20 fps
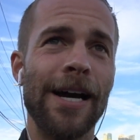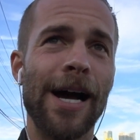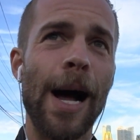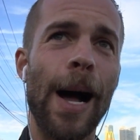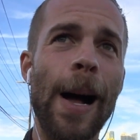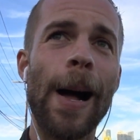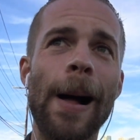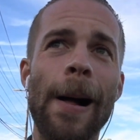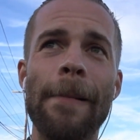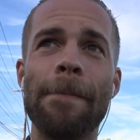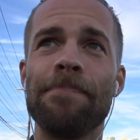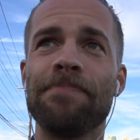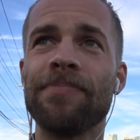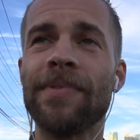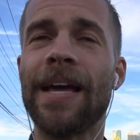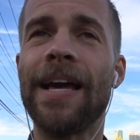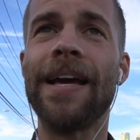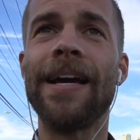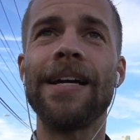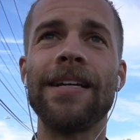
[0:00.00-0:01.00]
Um,
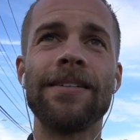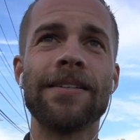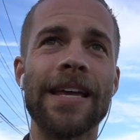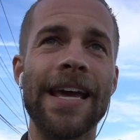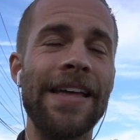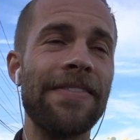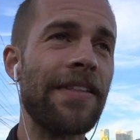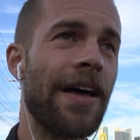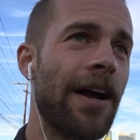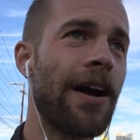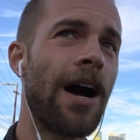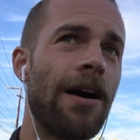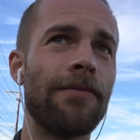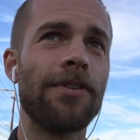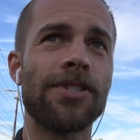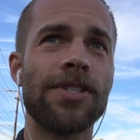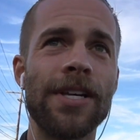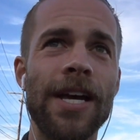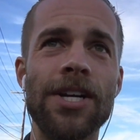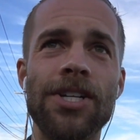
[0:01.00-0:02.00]
and in that
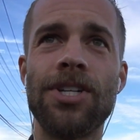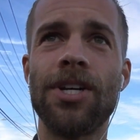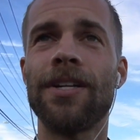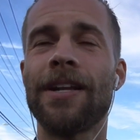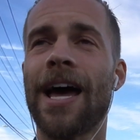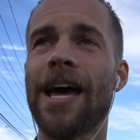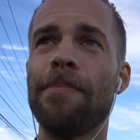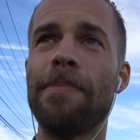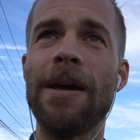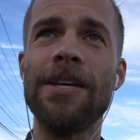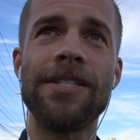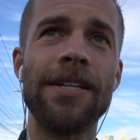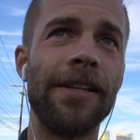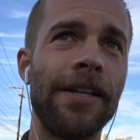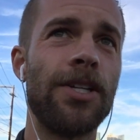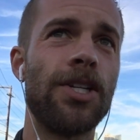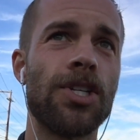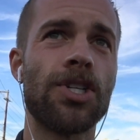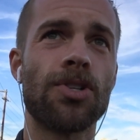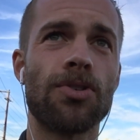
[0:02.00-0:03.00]
conversation, I
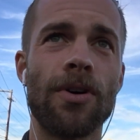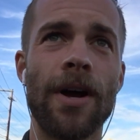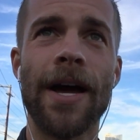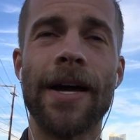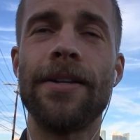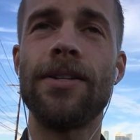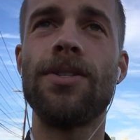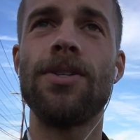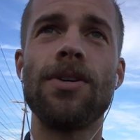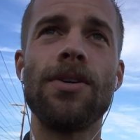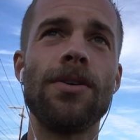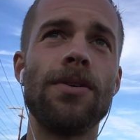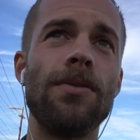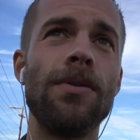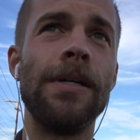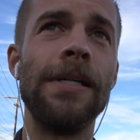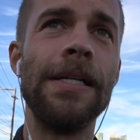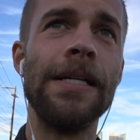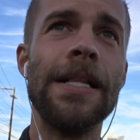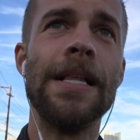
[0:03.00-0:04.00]
basically just tried to